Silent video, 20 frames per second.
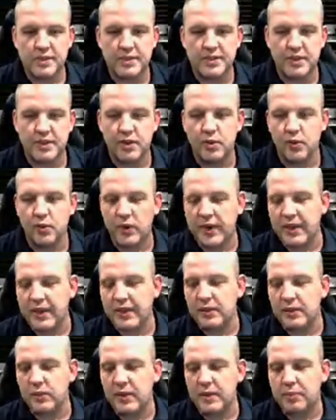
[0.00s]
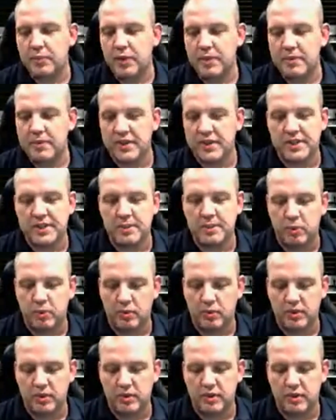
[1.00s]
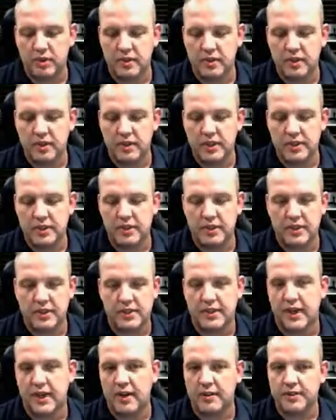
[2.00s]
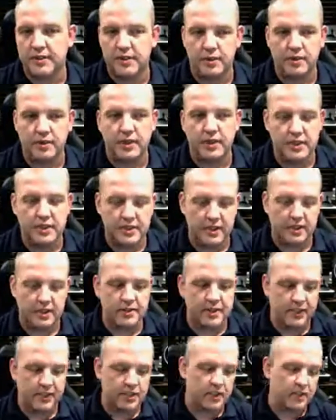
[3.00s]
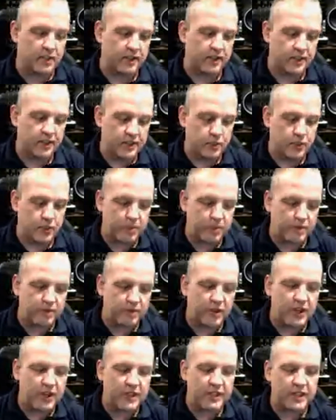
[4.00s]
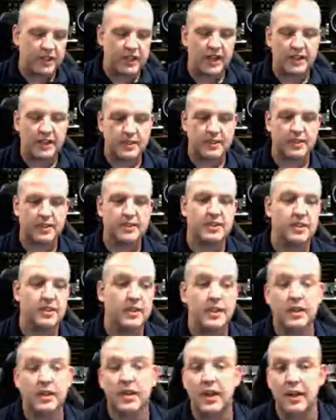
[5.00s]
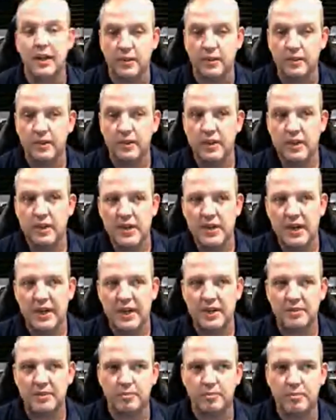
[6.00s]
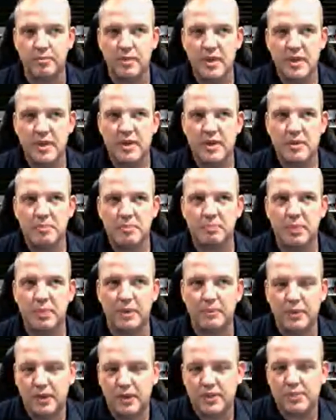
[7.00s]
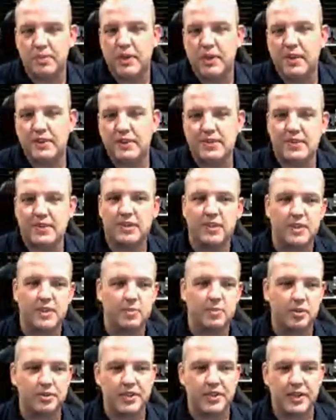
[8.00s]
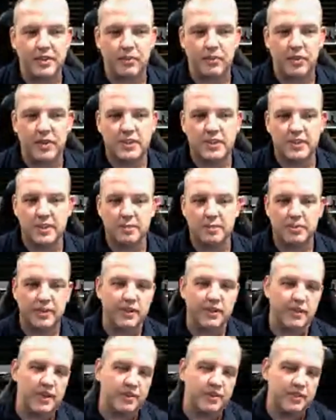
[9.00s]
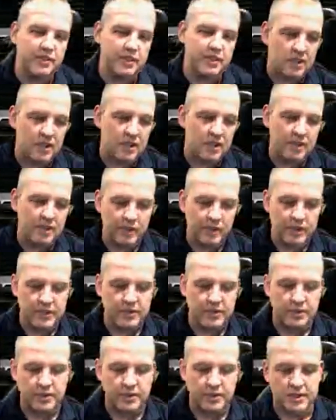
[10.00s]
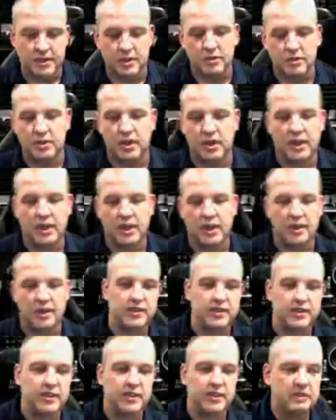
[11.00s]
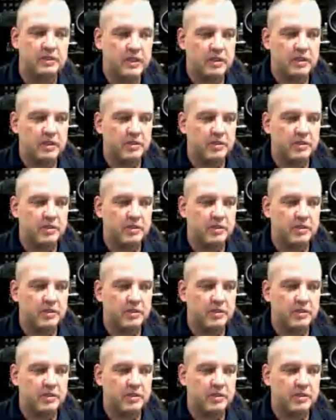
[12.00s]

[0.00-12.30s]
So we pretty much support the Scouts only section of things. We provide the access and the account, but because being such a small team, we simply don't have the time and resources to look after,